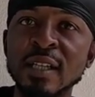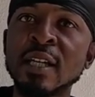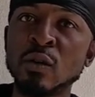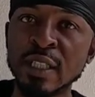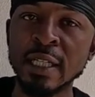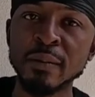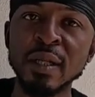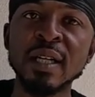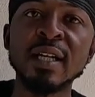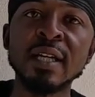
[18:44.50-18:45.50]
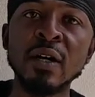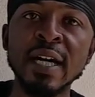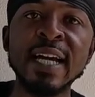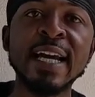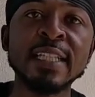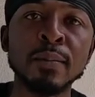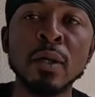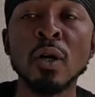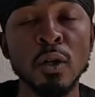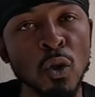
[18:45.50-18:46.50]
And you tell them, yo, I got gas in
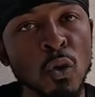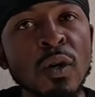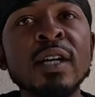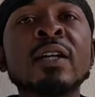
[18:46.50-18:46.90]
my car. Cool.